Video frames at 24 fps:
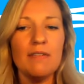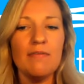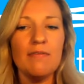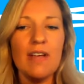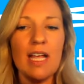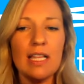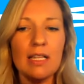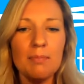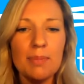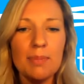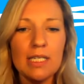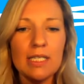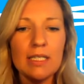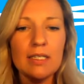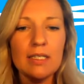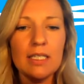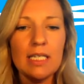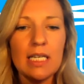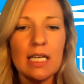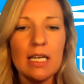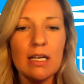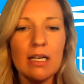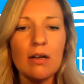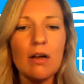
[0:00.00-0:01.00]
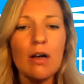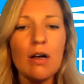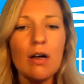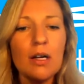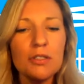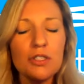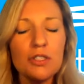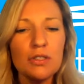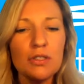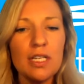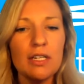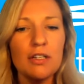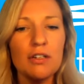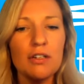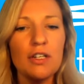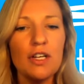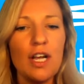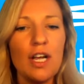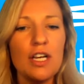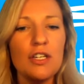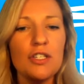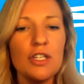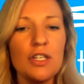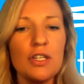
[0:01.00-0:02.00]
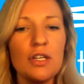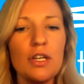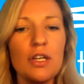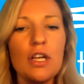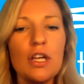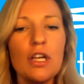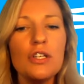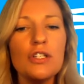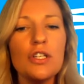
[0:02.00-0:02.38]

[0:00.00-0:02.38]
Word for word: availability, cultural integration?